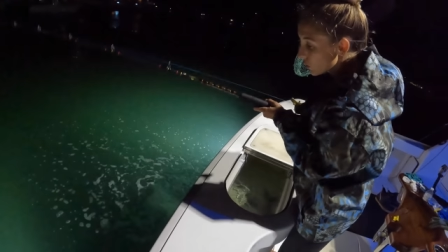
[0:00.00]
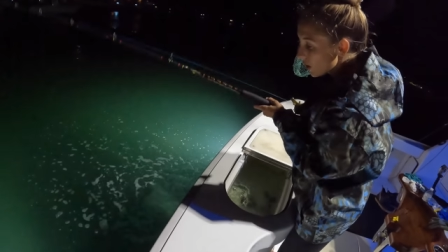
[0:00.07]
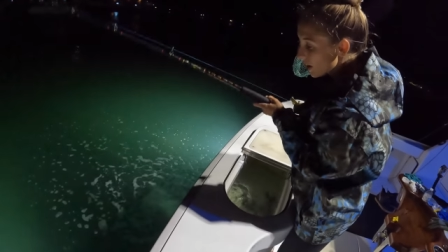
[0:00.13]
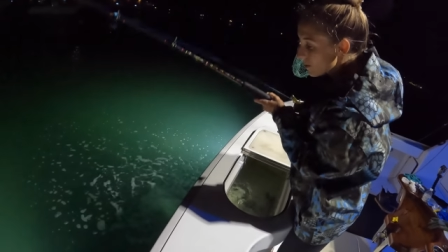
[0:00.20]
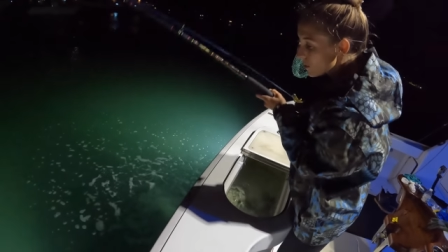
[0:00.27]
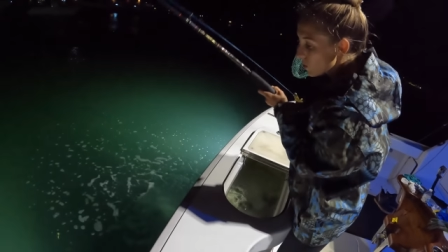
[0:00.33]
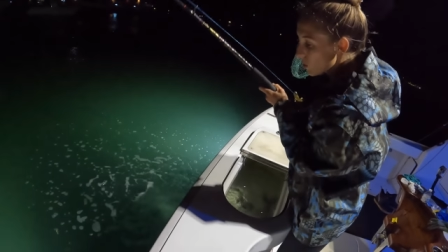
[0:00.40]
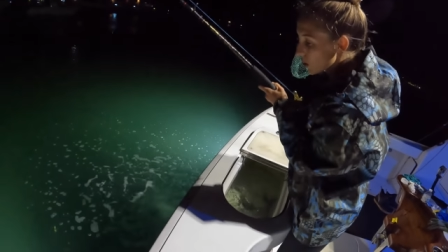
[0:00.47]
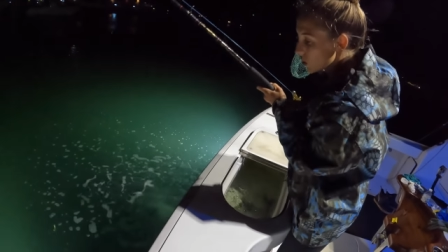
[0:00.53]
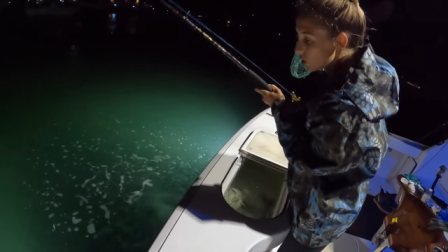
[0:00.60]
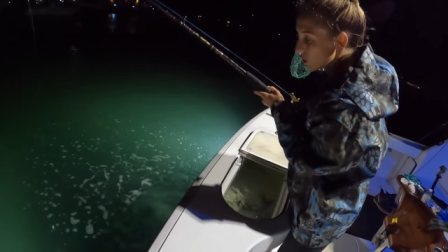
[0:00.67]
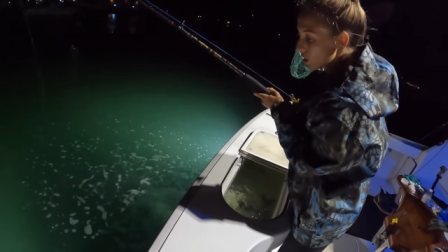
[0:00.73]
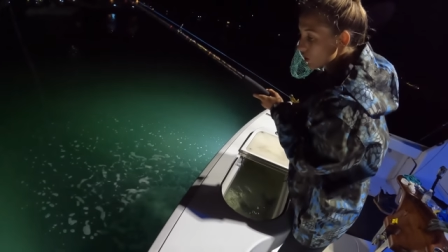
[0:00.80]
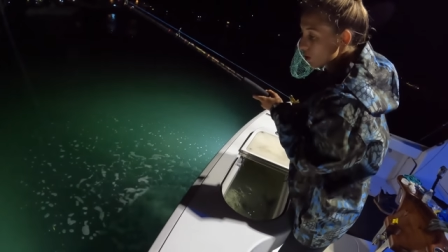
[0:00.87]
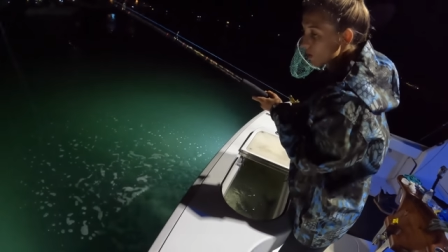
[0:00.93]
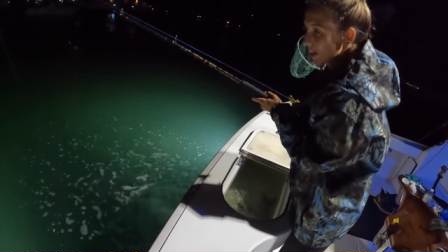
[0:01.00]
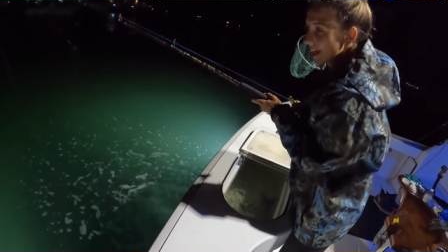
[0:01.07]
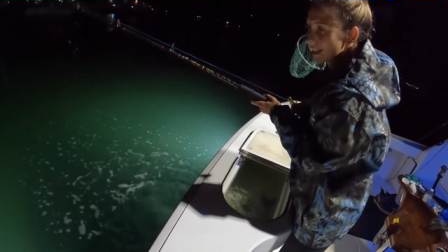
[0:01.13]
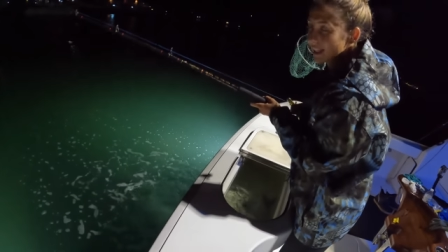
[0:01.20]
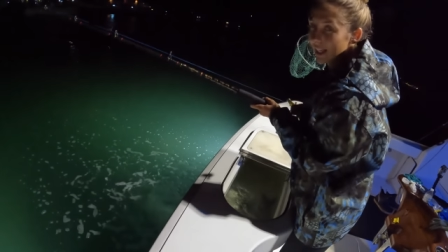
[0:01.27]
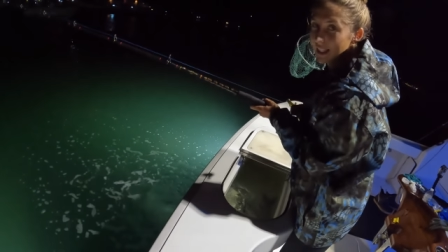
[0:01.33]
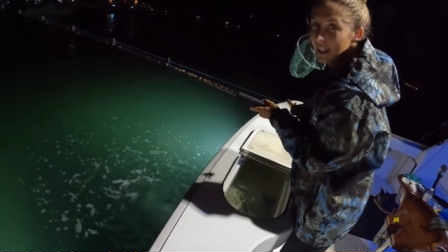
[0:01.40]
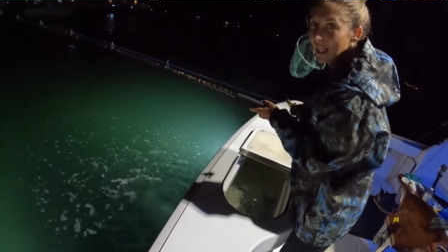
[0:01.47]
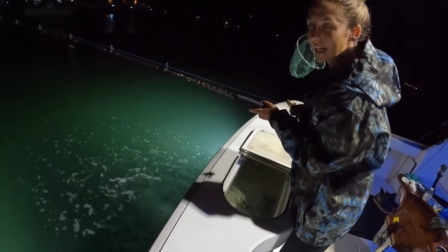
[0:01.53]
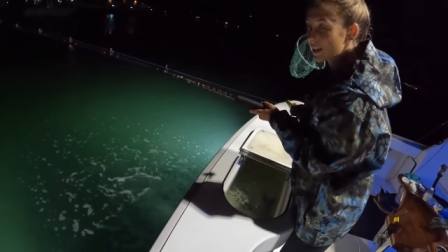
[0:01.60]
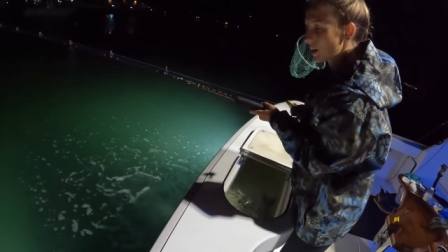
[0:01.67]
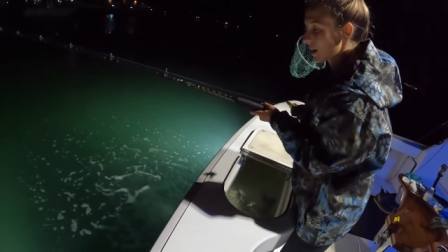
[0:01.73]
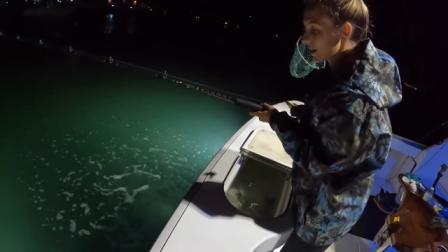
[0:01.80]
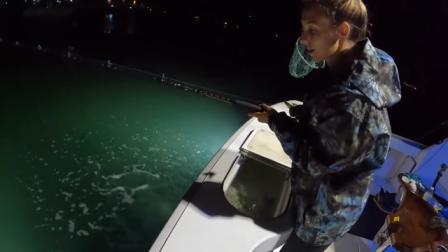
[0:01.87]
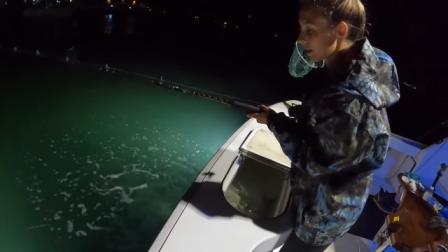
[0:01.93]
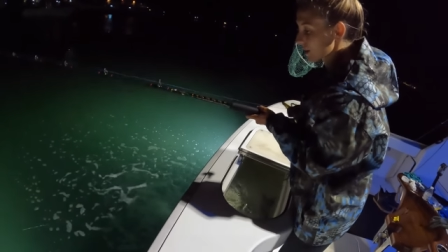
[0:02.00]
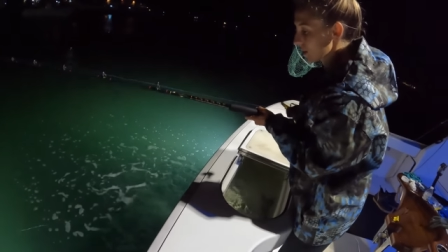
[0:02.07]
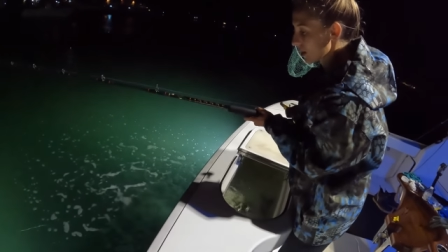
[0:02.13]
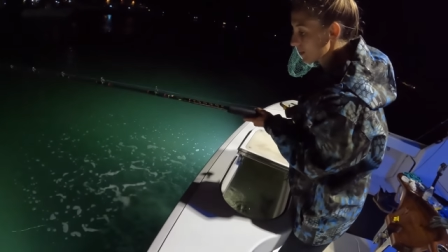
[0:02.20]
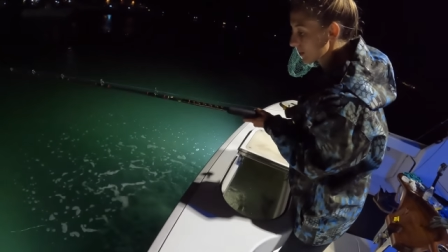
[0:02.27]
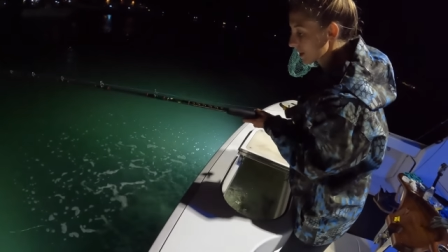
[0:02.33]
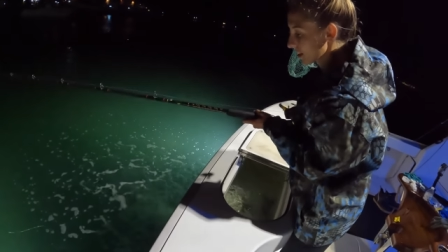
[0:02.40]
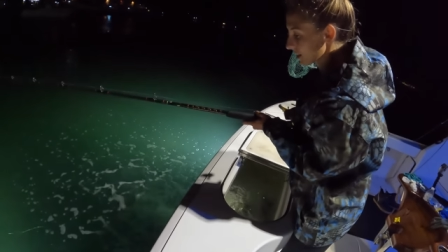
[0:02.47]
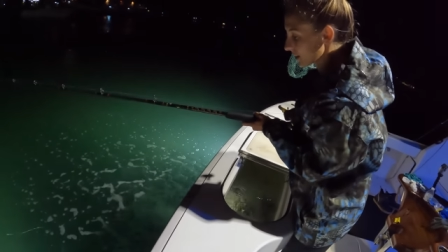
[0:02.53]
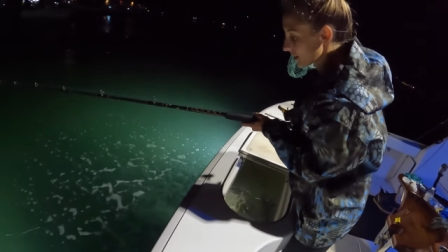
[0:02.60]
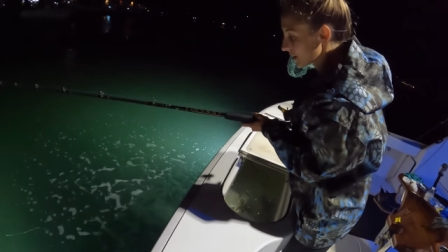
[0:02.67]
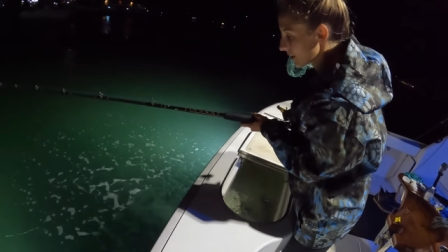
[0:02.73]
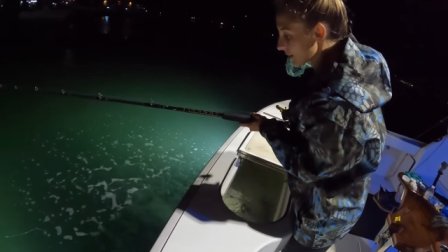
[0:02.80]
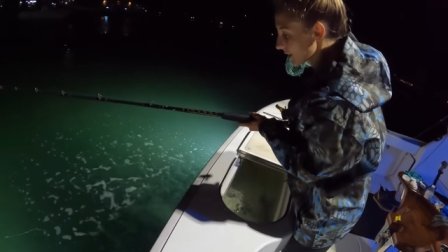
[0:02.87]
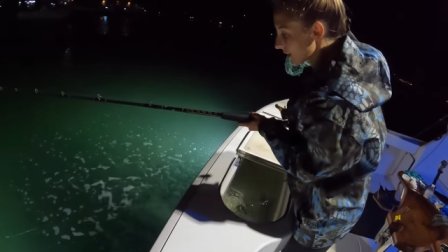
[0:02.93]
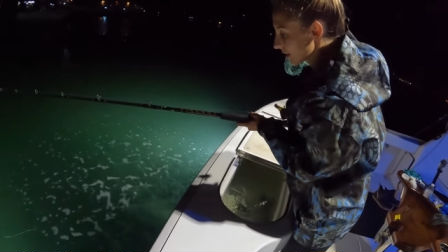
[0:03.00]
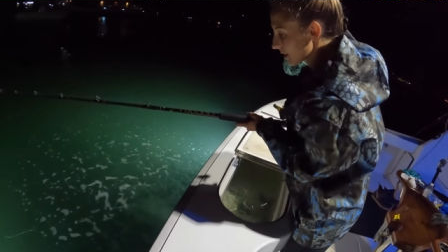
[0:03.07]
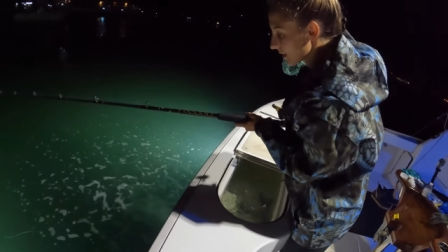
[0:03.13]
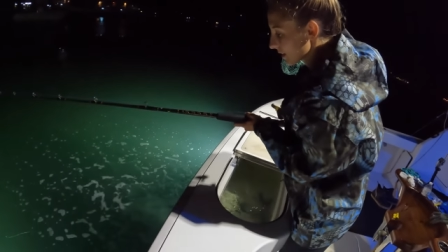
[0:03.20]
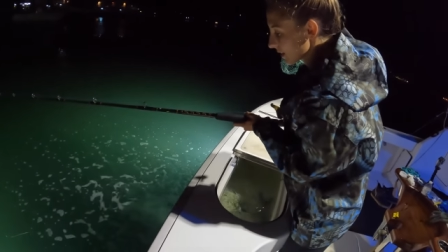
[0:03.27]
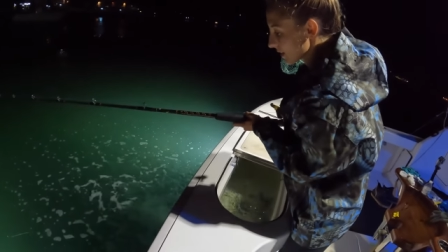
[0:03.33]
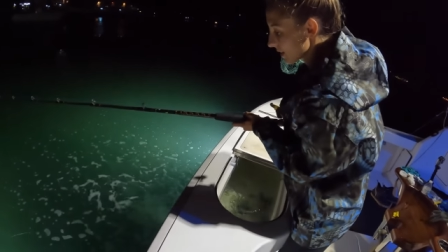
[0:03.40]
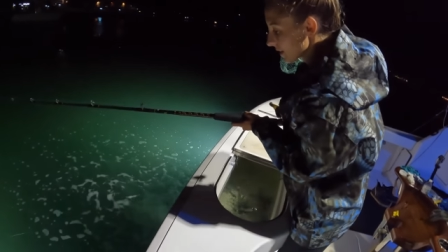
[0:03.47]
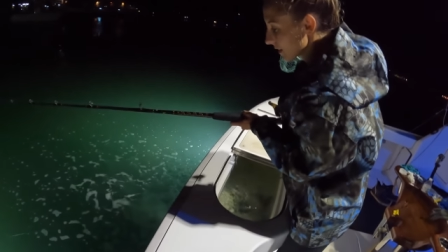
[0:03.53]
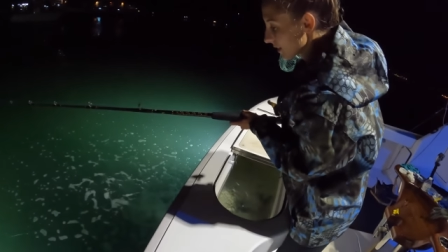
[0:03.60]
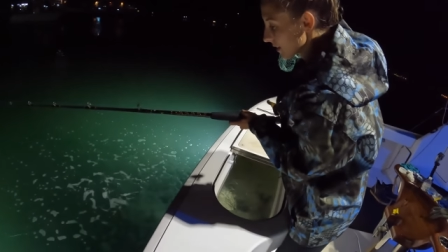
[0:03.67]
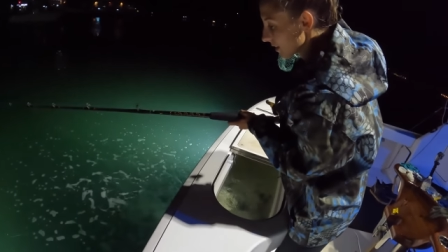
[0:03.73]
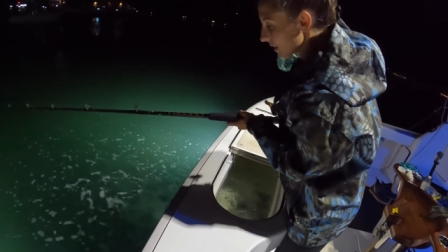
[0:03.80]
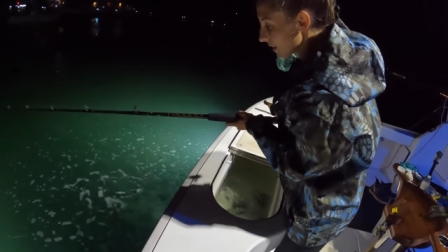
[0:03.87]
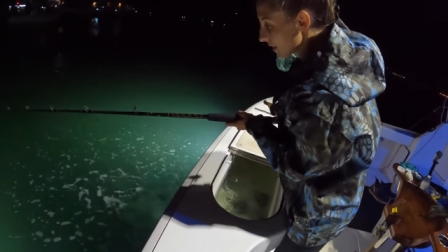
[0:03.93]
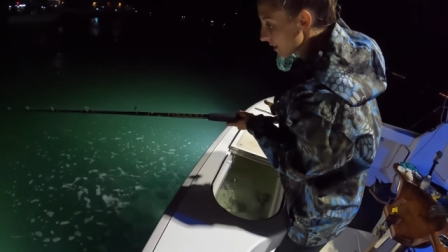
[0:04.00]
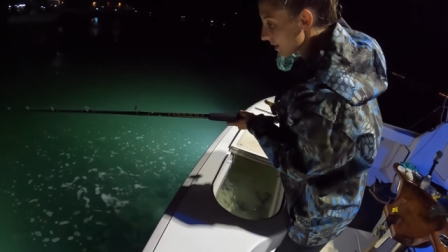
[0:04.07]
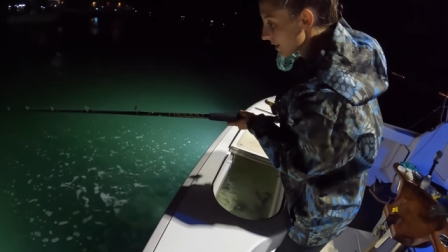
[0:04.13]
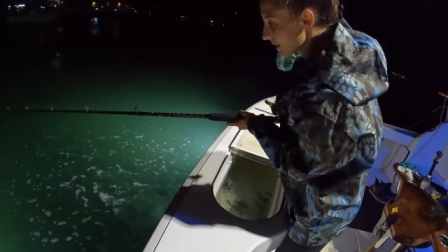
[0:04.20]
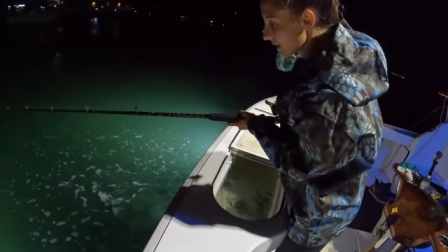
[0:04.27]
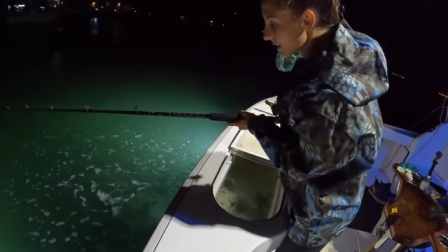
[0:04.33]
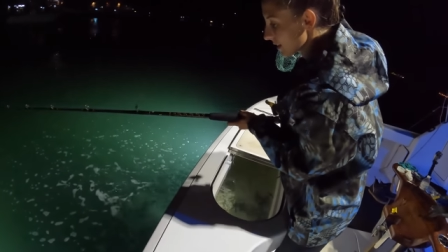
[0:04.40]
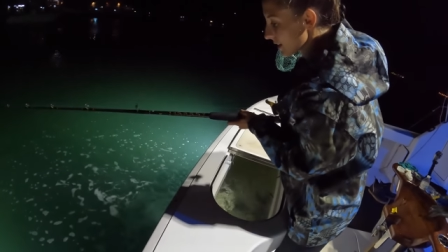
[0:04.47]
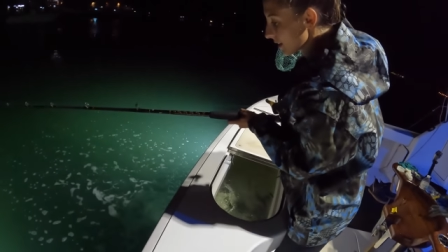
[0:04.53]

You gave me one two years ago that had like a light on it or something. Yeah, some of them glow in the dark.